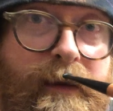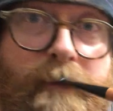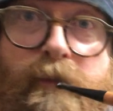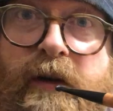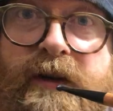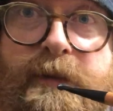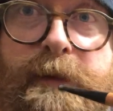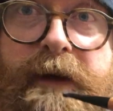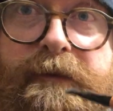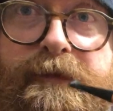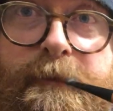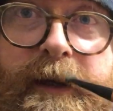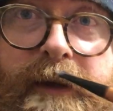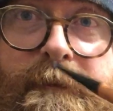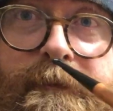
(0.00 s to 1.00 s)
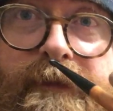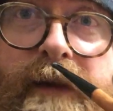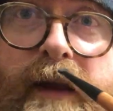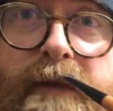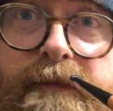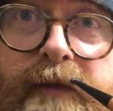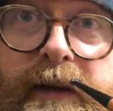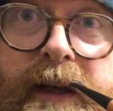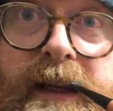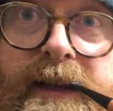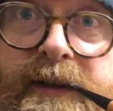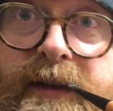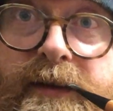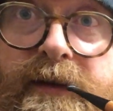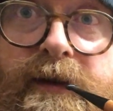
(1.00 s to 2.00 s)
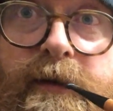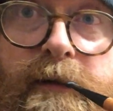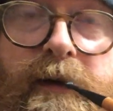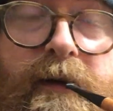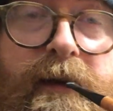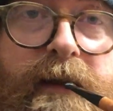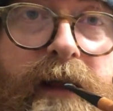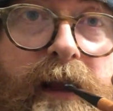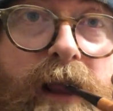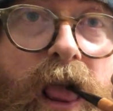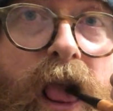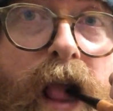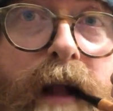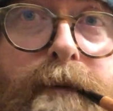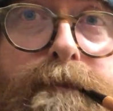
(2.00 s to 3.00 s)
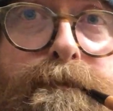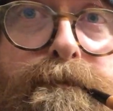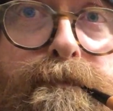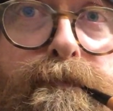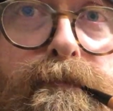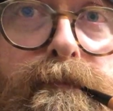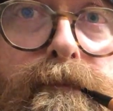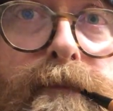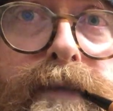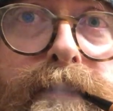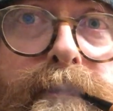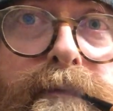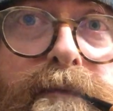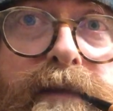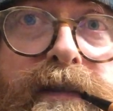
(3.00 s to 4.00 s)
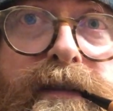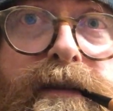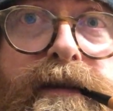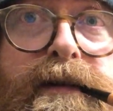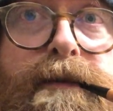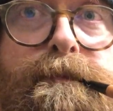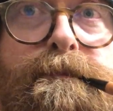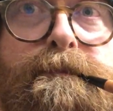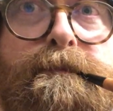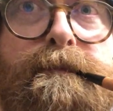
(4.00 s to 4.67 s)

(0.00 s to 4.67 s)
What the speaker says: works better for me. I find it easier to do it like that, rather than